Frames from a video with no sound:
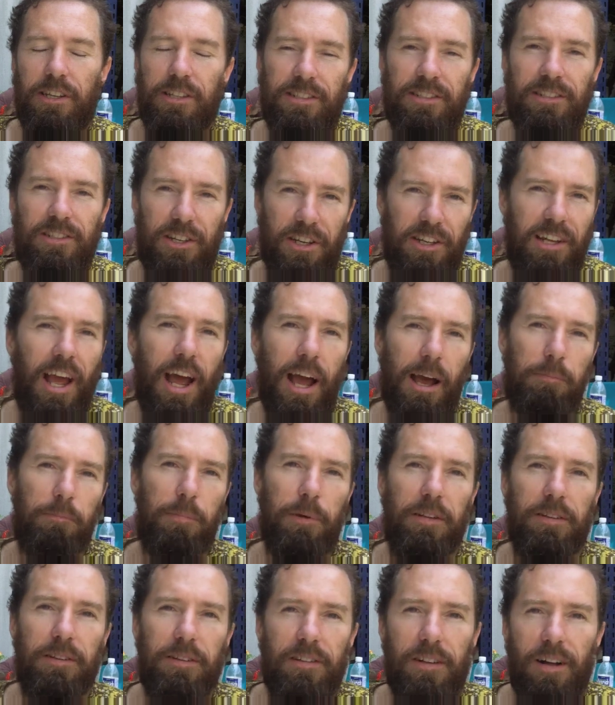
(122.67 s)
could
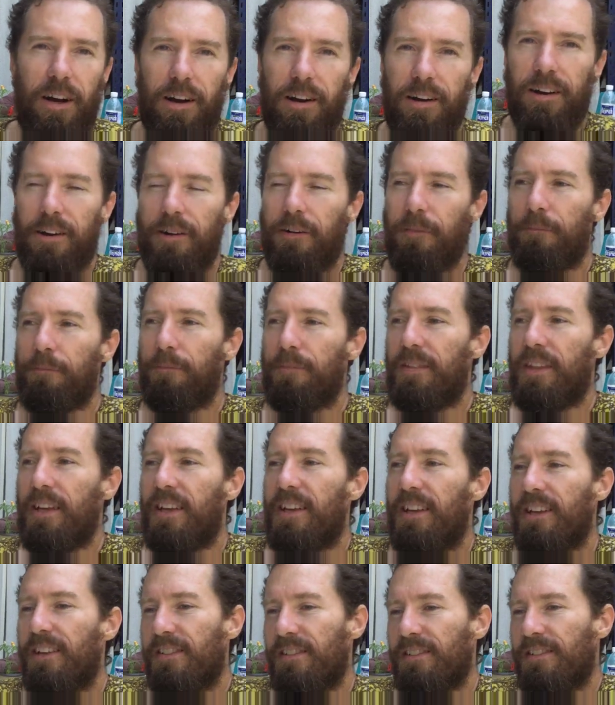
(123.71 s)
happen.
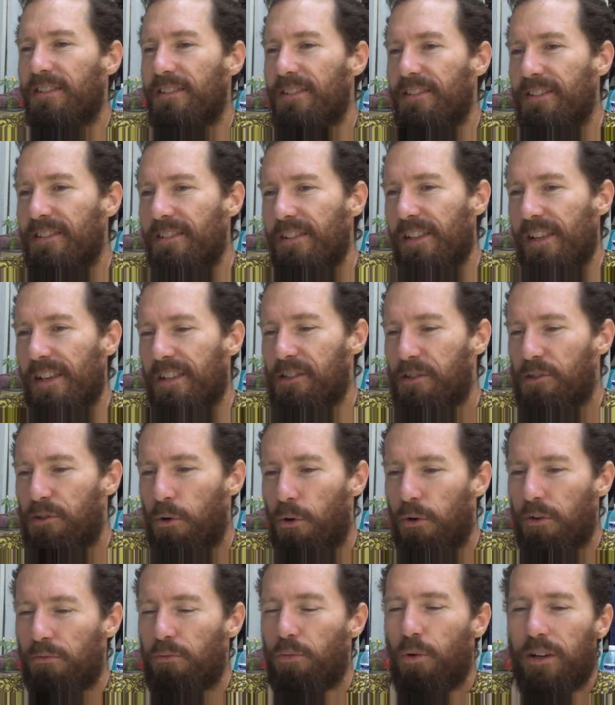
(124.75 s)
That is
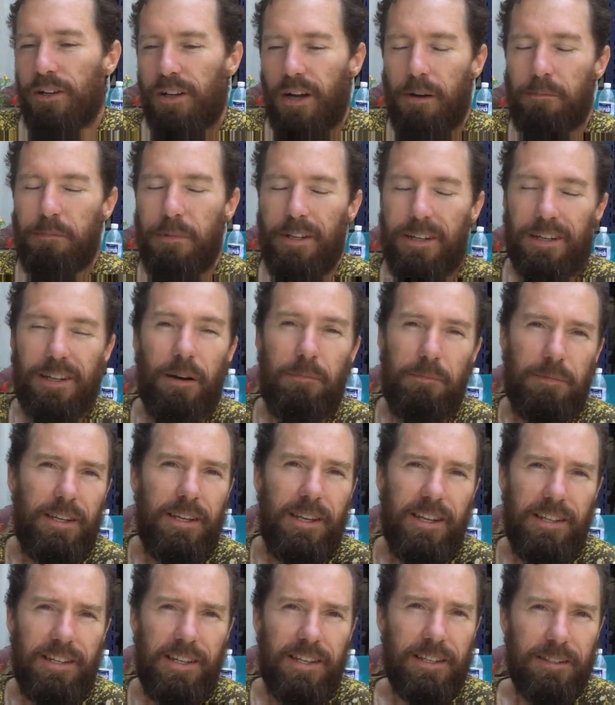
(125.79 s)
sort of what got me to come to
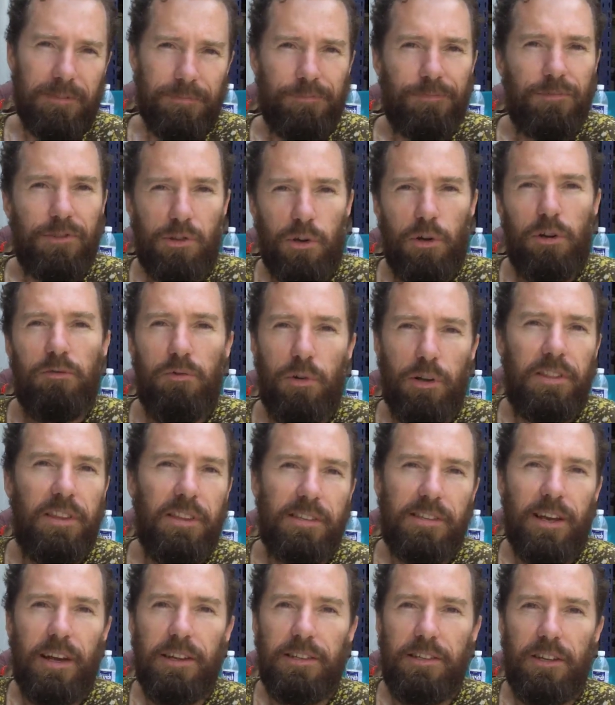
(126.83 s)
India. Sort of with
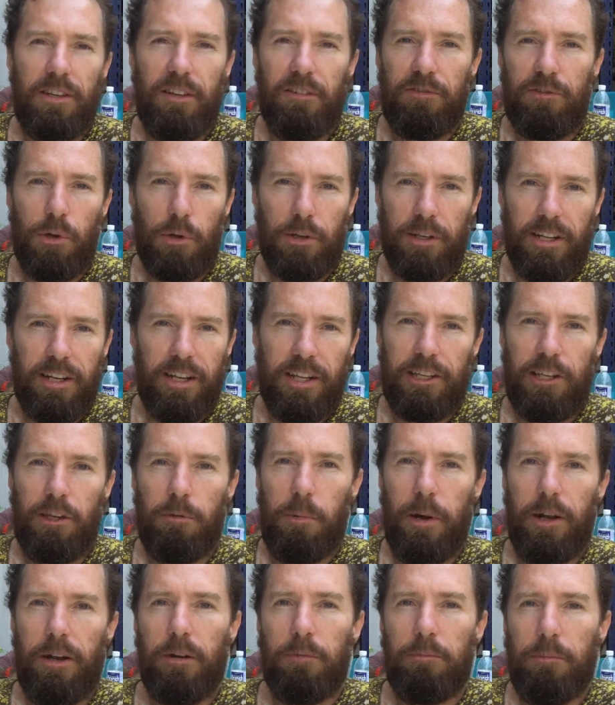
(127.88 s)
this idea of doing an
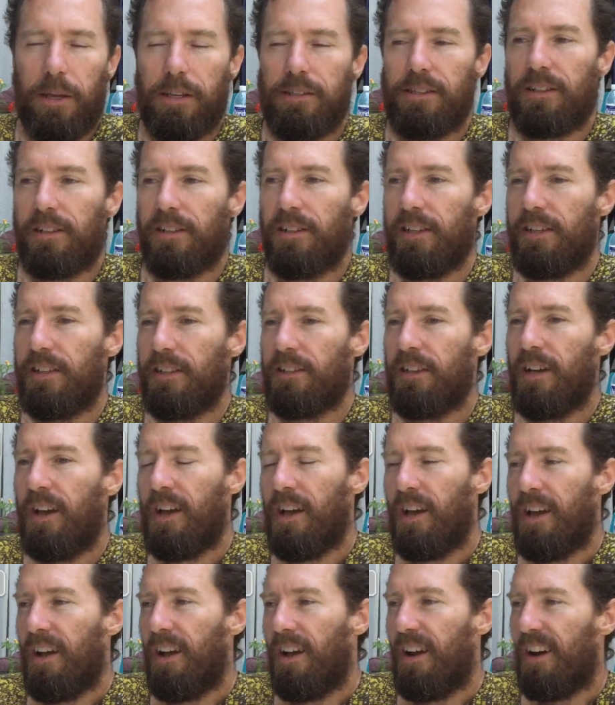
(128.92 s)
incubator. Basically,
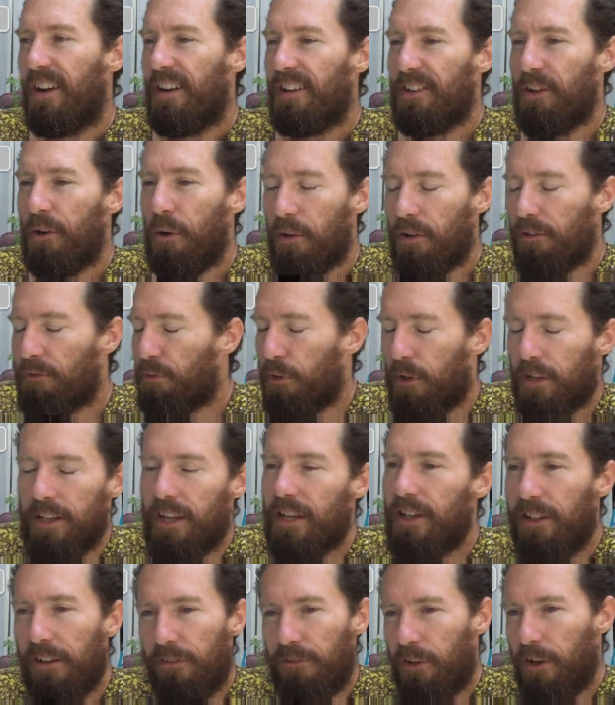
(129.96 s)
if we
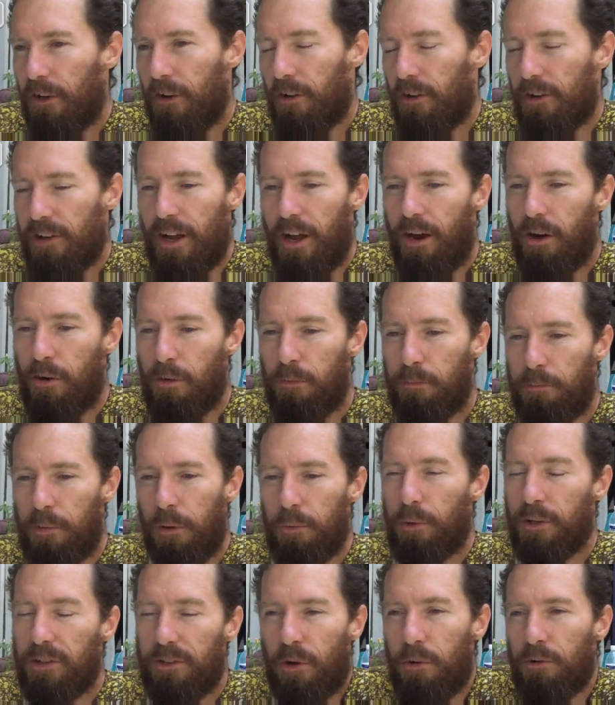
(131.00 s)
need to figure it out,
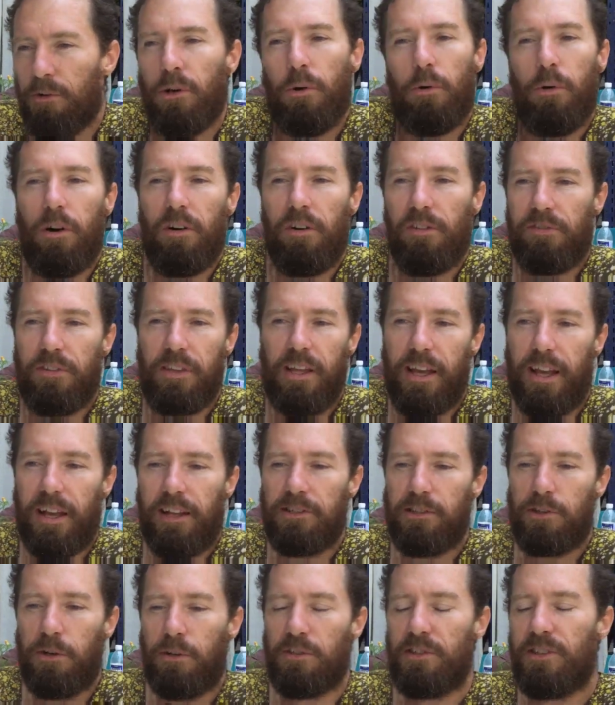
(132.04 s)
but we don't know all of the
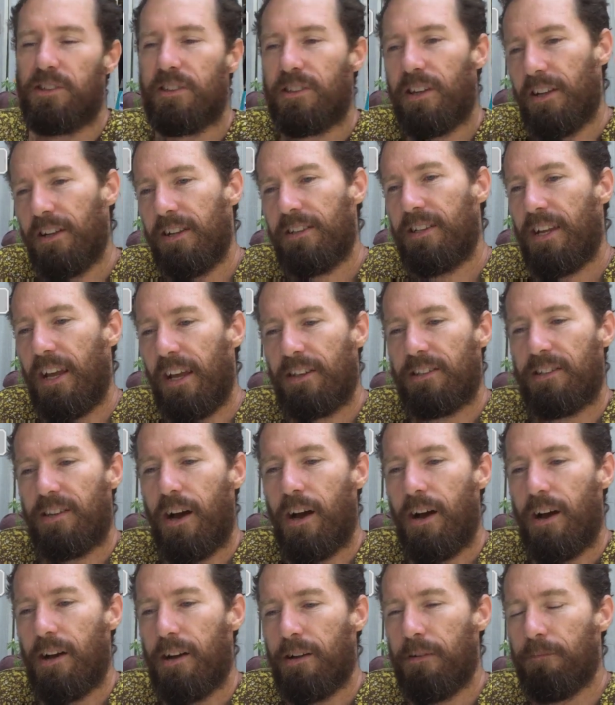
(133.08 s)
answers, it's going to take
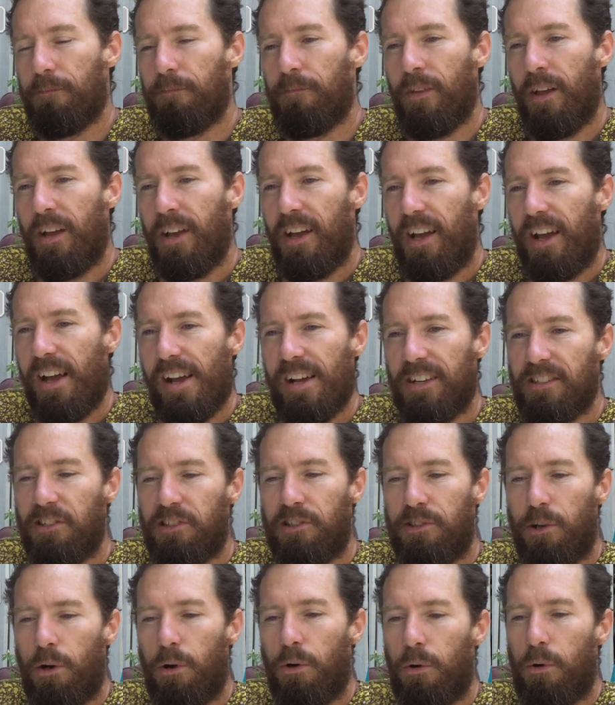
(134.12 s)
time, and
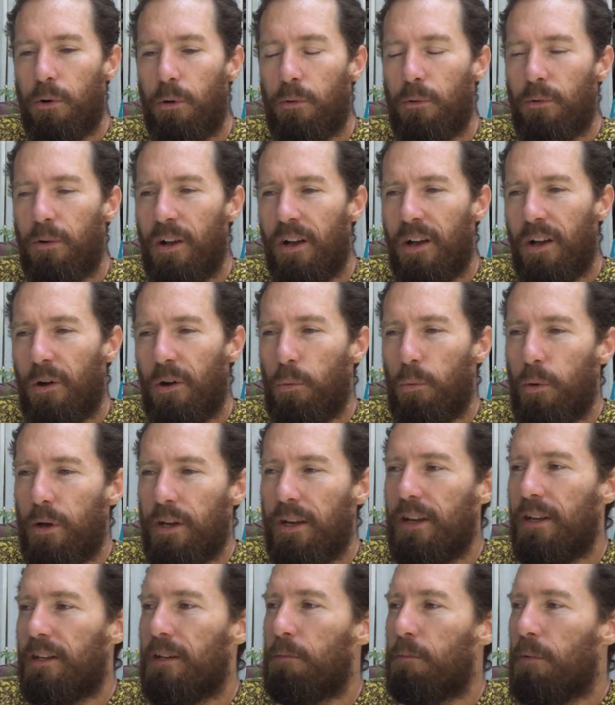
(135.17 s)
so we
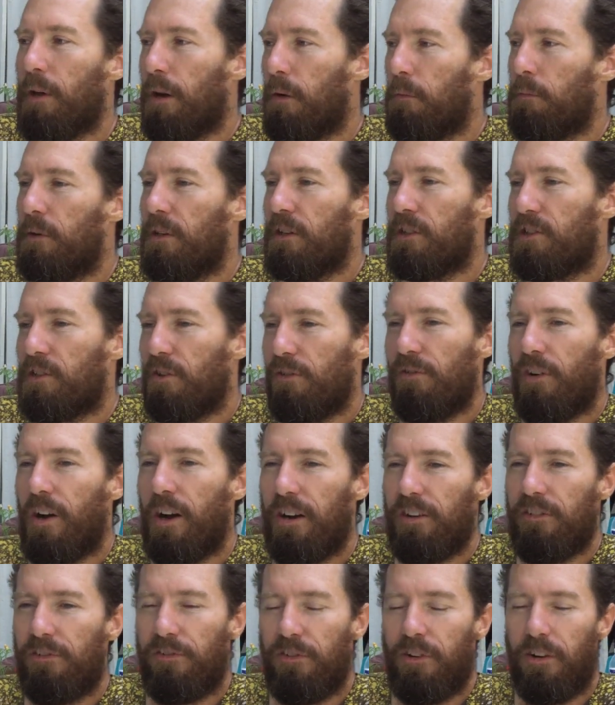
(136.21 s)
need to be able to
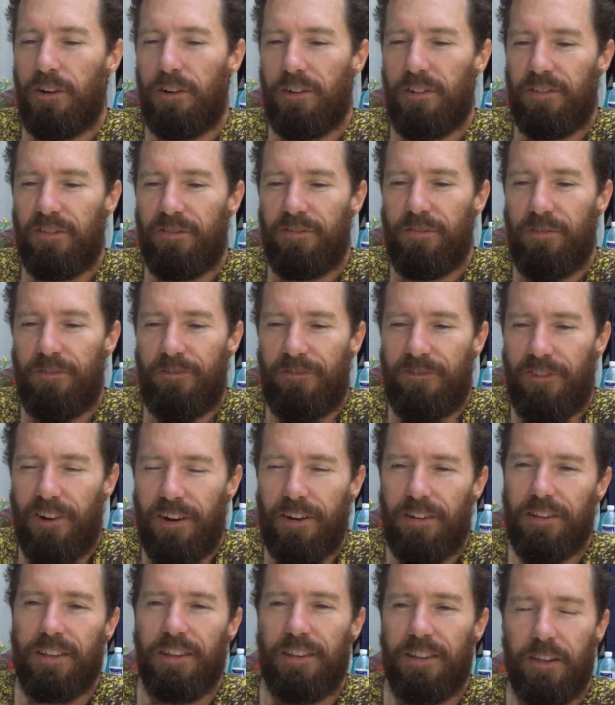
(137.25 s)
survive for
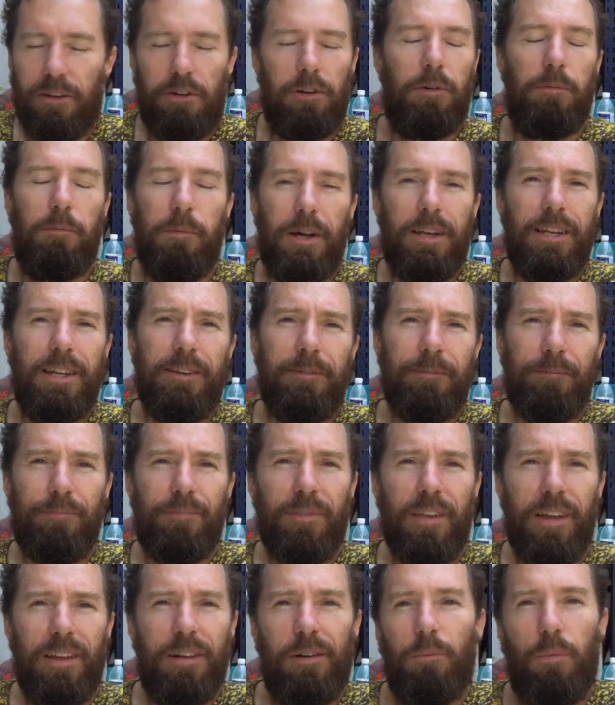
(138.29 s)
fairly little money
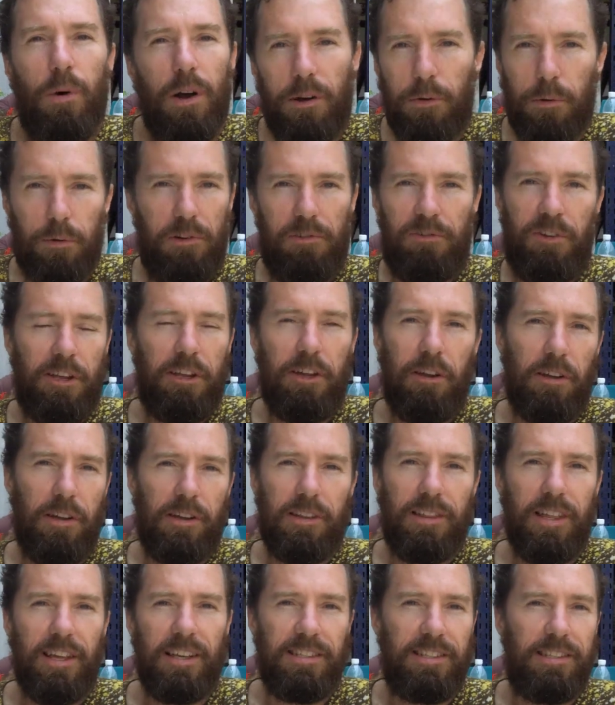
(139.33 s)
while we're figuring
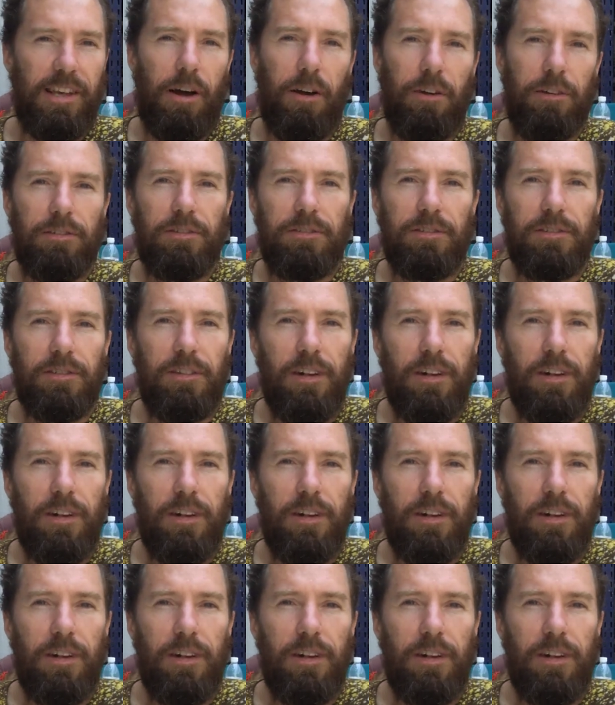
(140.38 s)
things out.